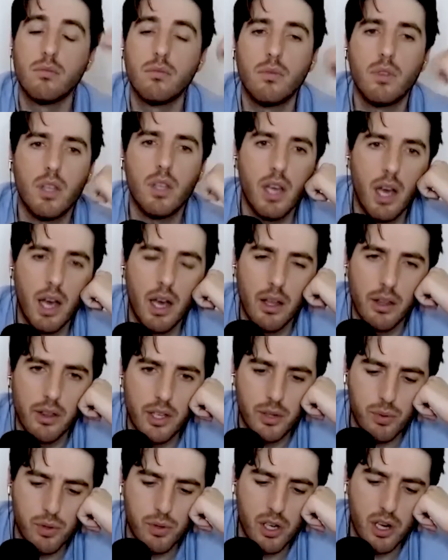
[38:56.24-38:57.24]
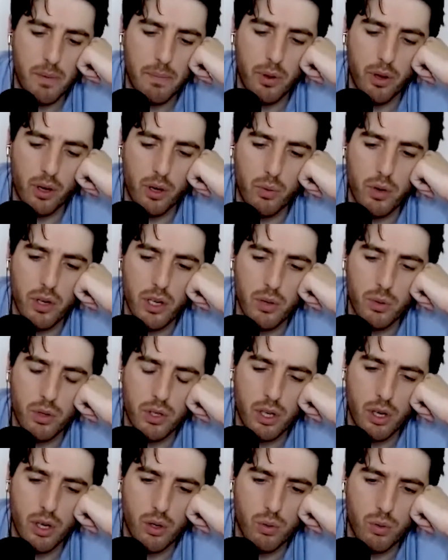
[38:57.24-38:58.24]
Yeah, this was in the book when you were
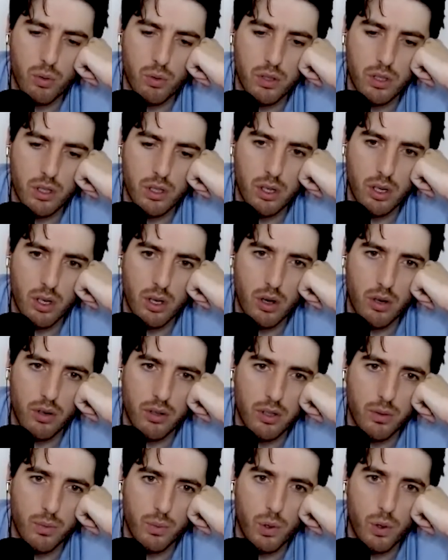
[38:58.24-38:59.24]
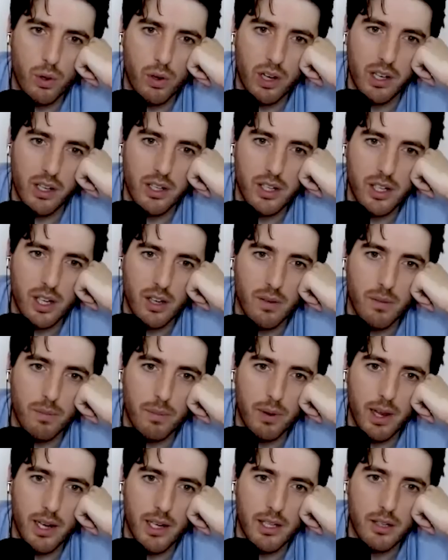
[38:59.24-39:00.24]
told not to walk in a certain
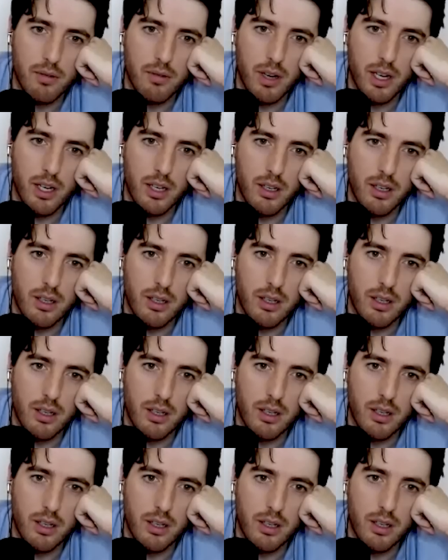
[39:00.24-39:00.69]
place, right?